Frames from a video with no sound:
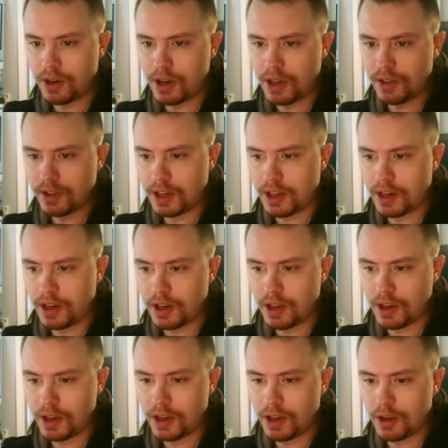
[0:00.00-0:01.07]
and then
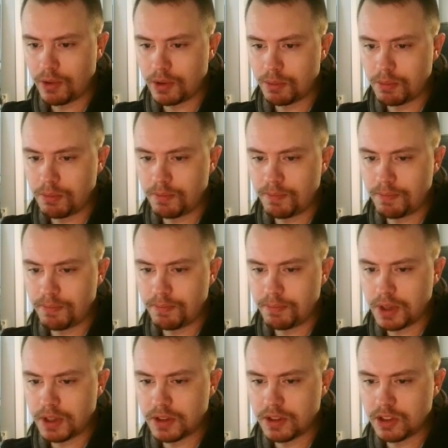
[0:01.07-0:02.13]
we
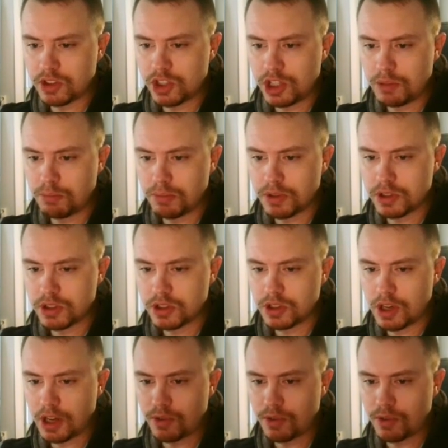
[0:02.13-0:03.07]
pick the cheapest, like